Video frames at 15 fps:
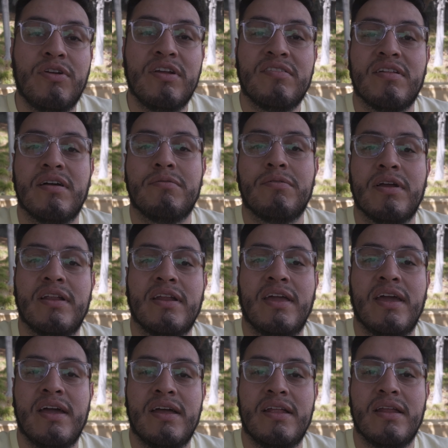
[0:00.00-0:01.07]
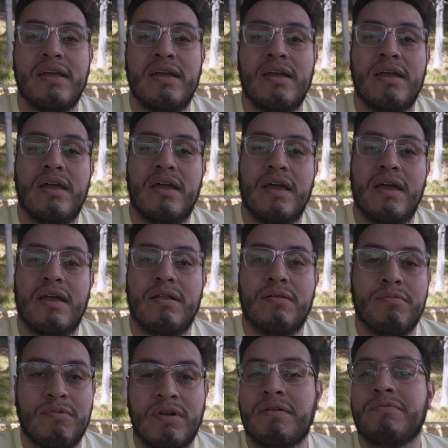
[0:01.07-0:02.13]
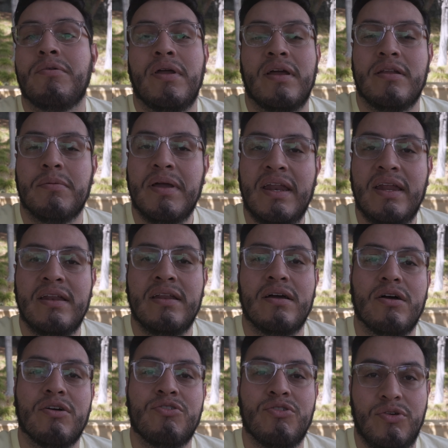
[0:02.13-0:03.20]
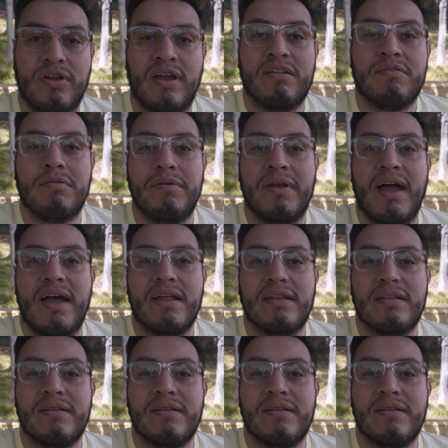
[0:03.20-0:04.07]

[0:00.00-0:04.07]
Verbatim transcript: drinks that we're gonna get and whatever we end up getting, I'll show you guys what we got.